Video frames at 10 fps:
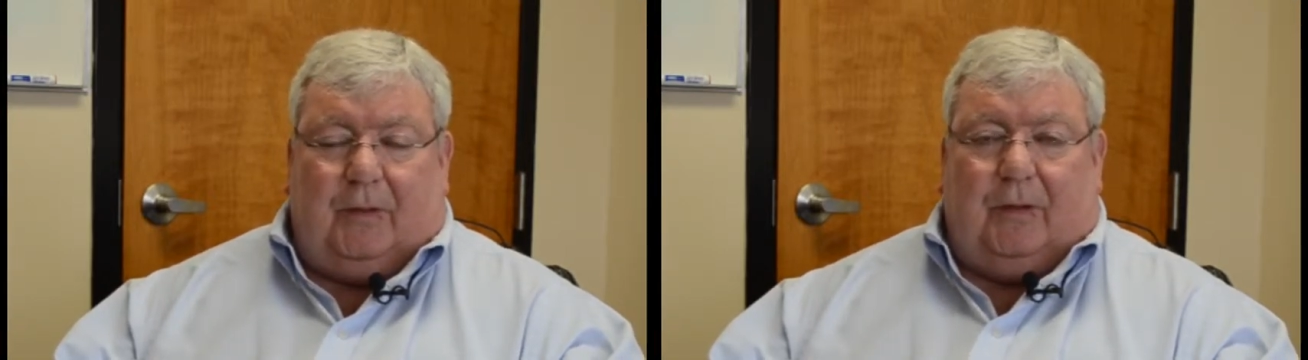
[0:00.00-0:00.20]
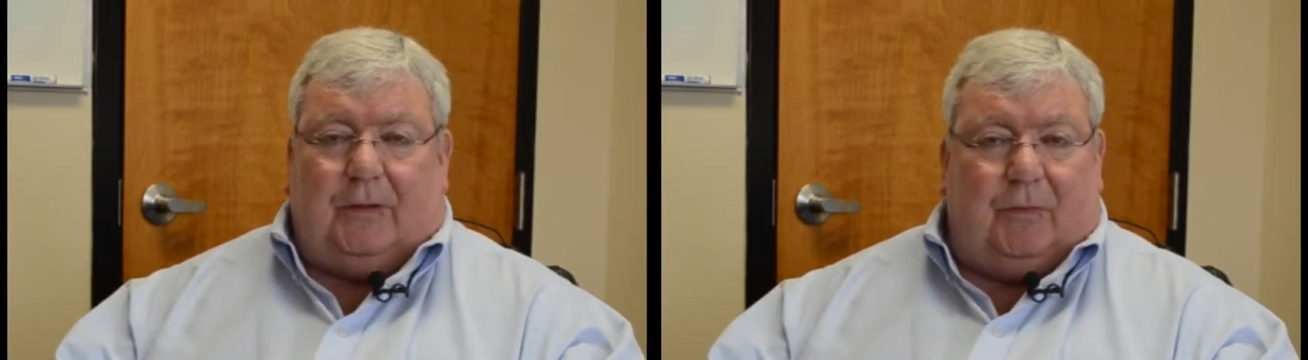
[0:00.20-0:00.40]

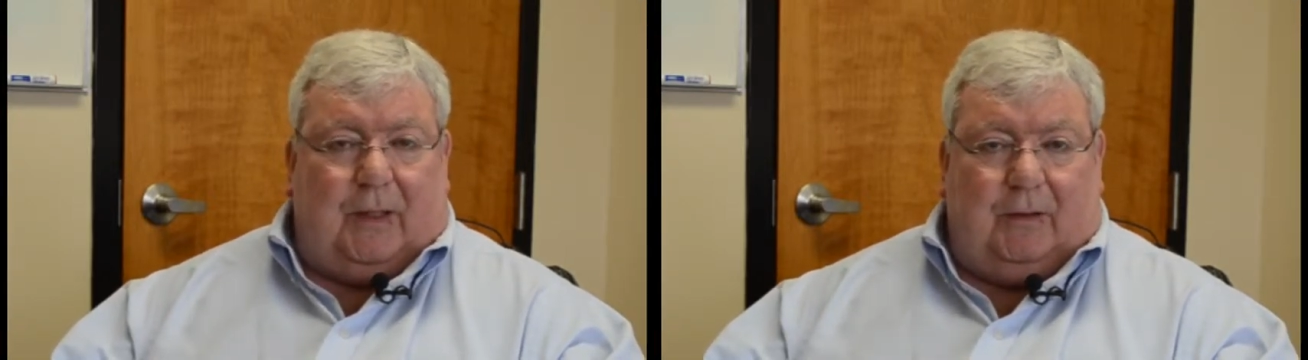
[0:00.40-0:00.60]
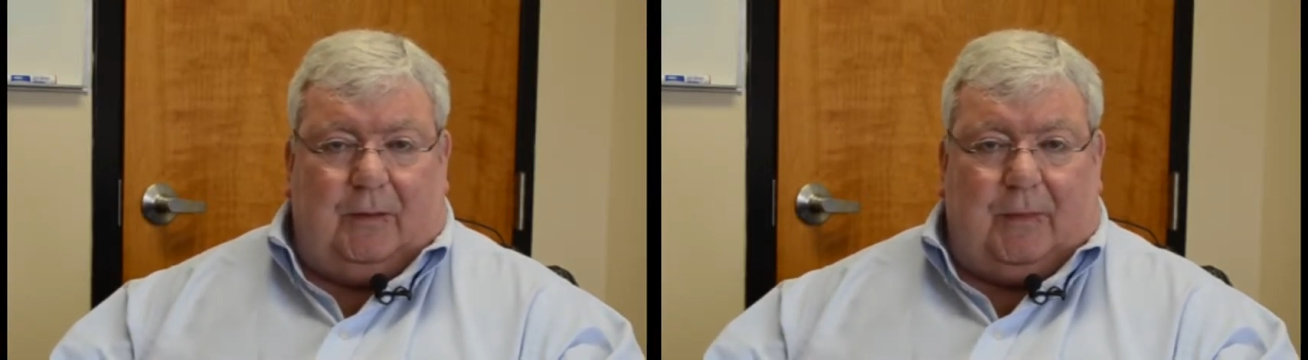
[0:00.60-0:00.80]
There is
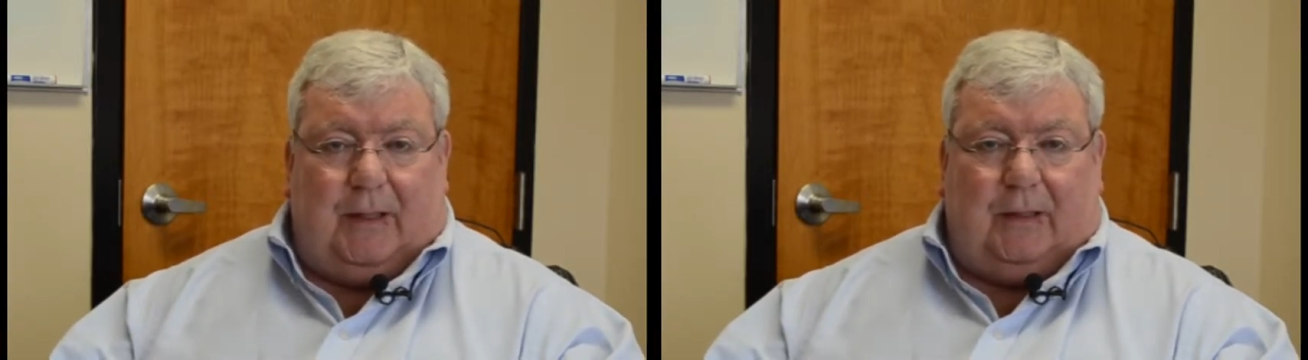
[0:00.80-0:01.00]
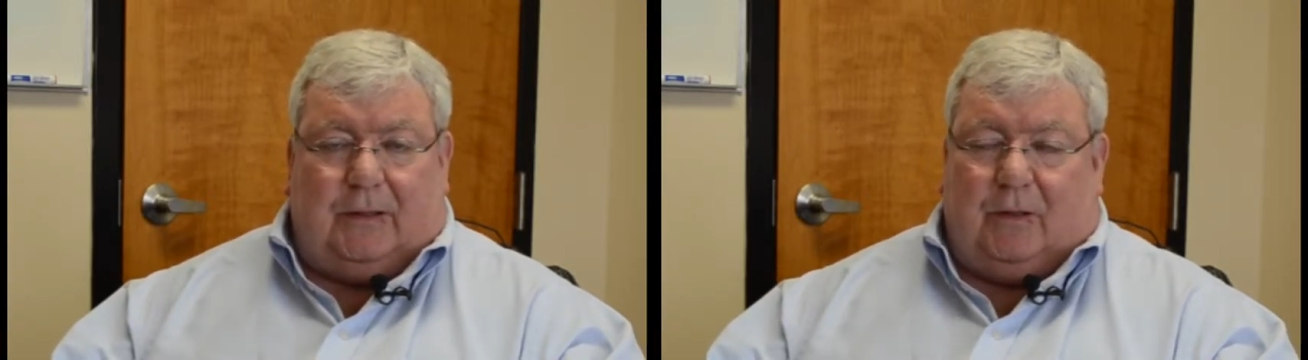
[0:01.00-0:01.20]
regular
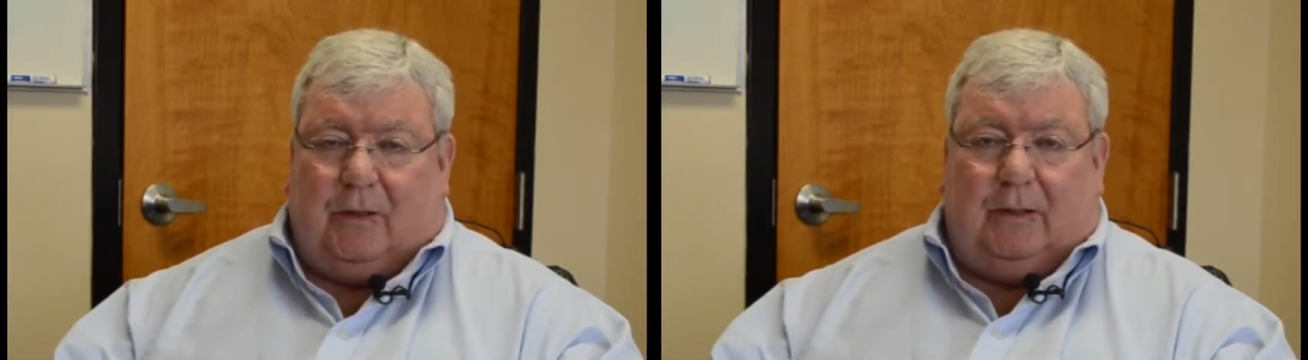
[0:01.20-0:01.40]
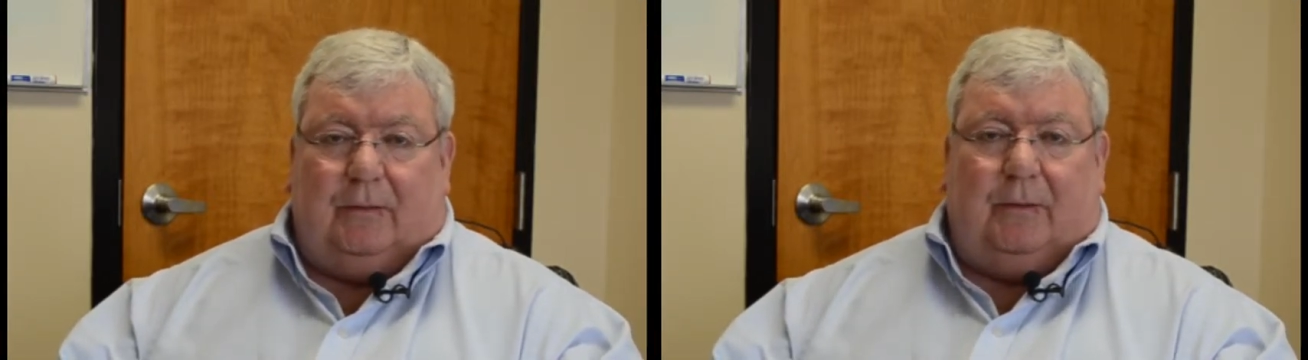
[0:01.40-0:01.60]
maintenance
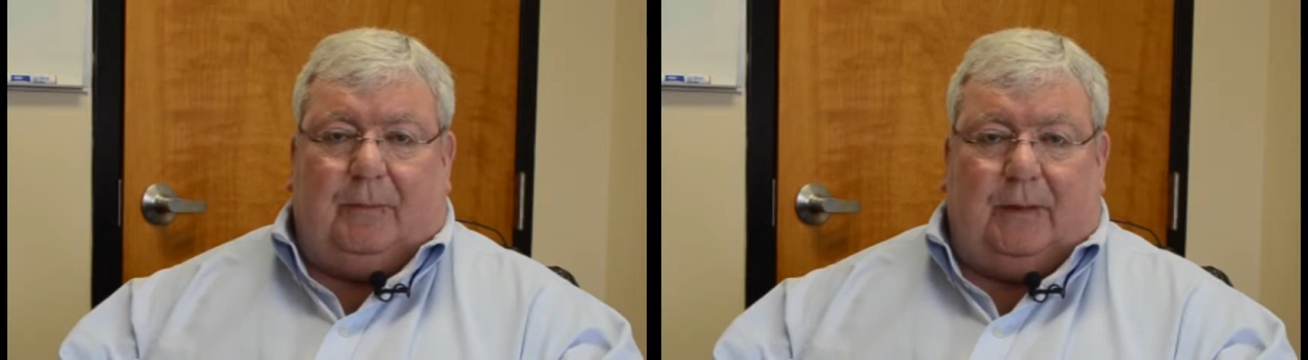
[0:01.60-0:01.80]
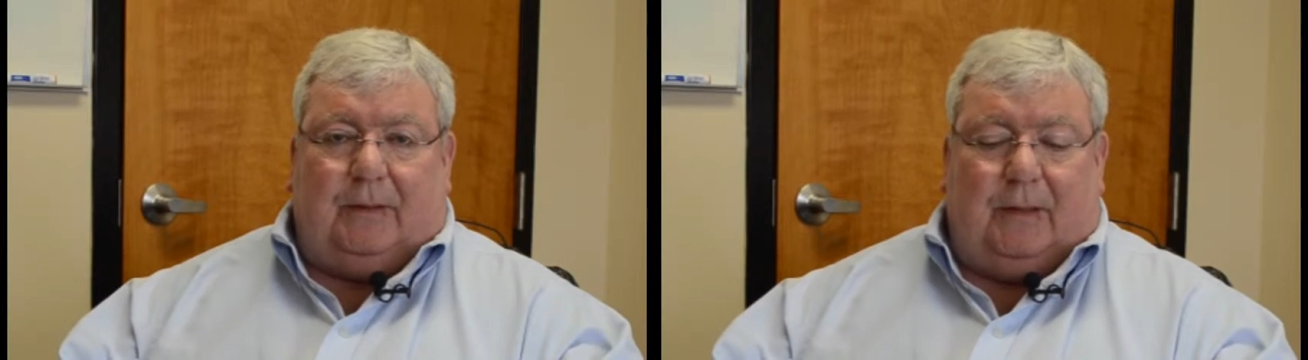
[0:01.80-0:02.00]
on it,
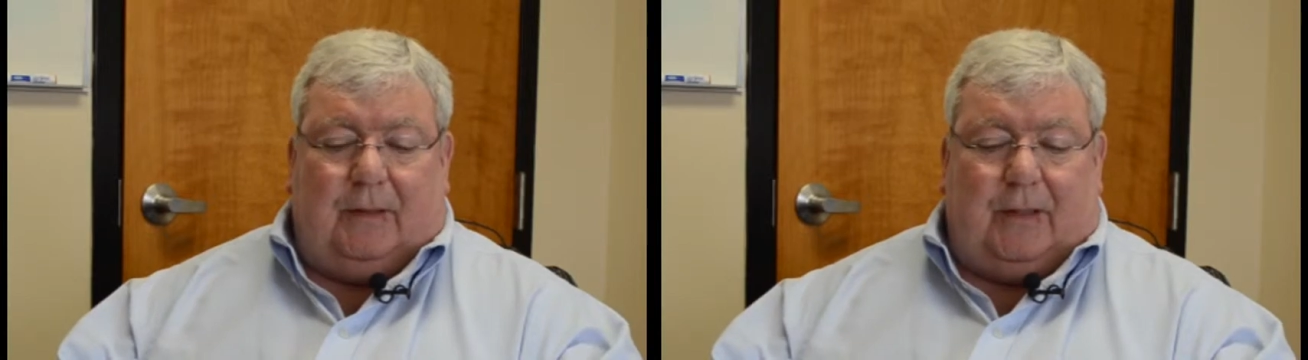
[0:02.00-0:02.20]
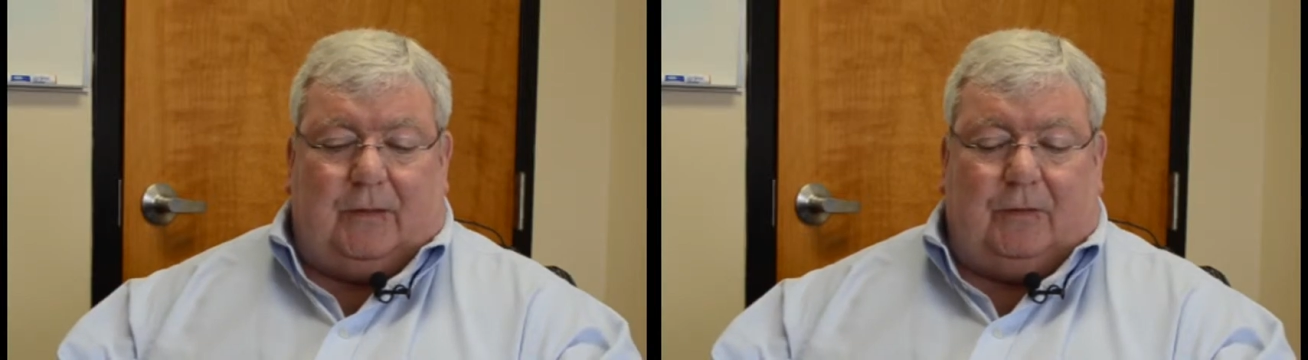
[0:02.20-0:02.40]
but
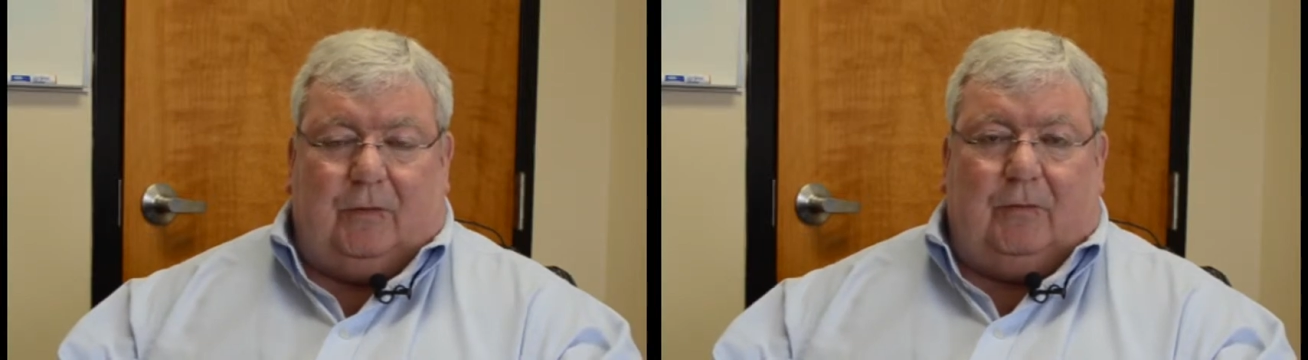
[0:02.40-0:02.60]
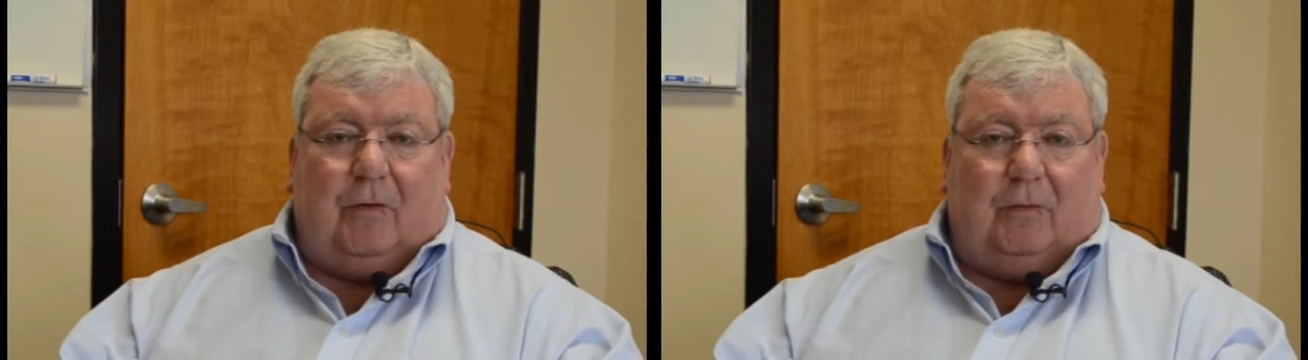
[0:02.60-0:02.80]
that's
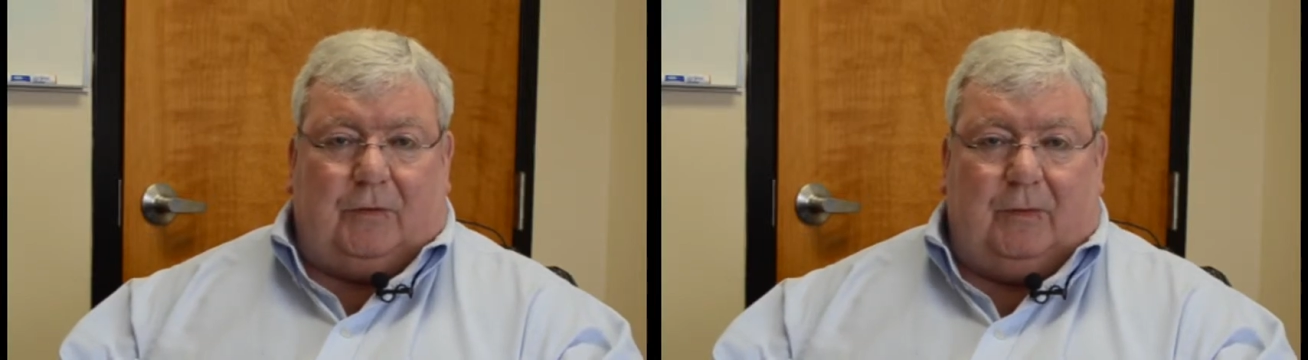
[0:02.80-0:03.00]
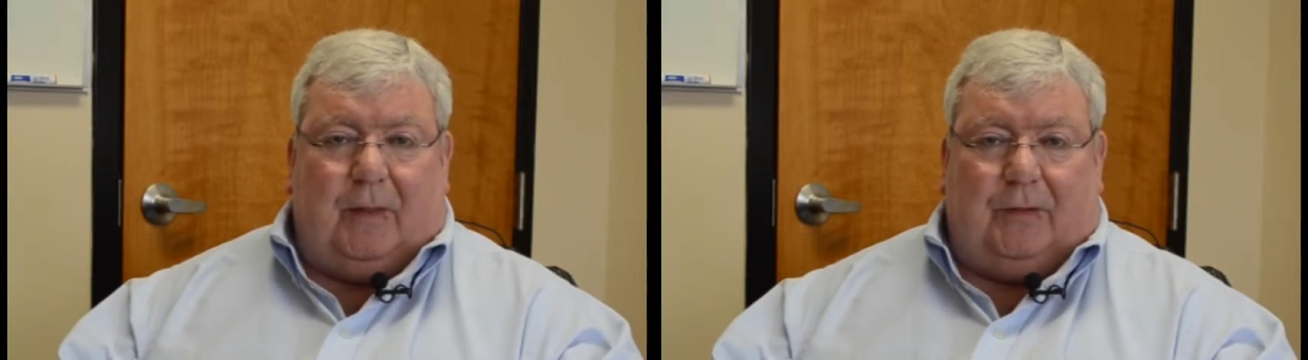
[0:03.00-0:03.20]
true of all
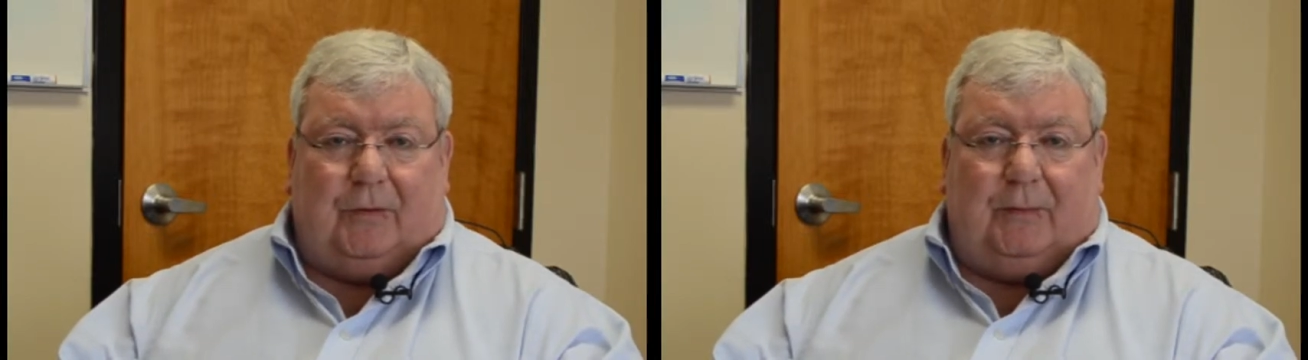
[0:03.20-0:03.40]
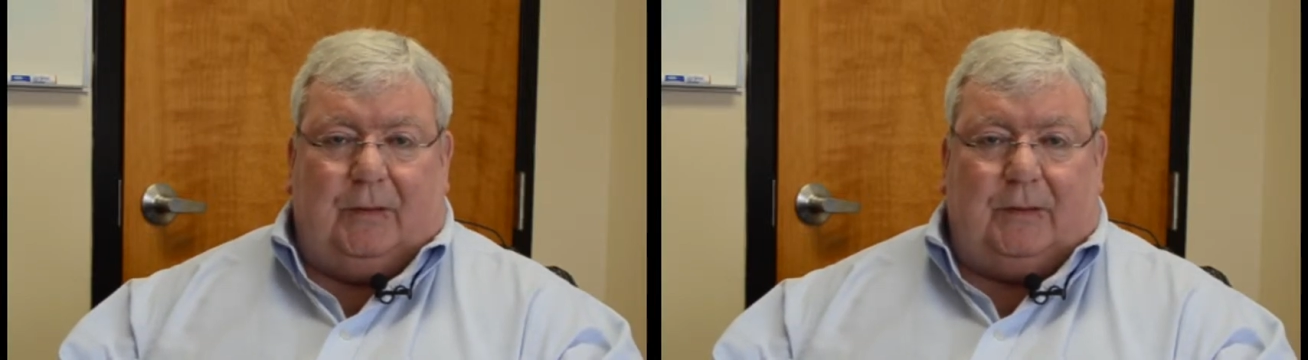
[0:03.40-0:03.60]
termite
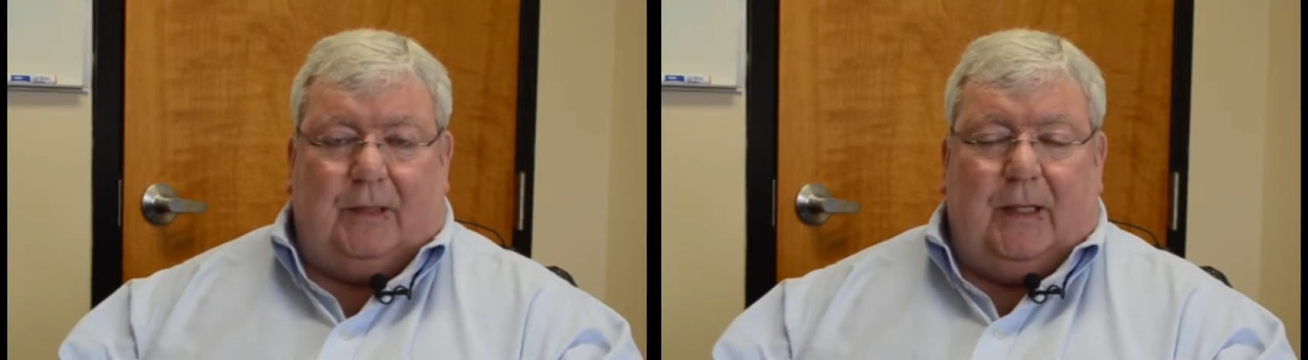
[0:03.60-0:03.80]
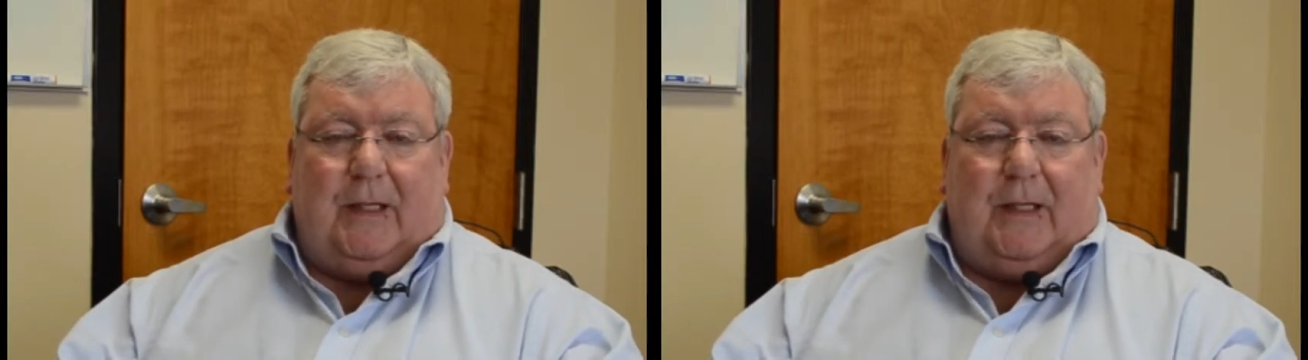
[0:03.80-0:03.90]
treatments.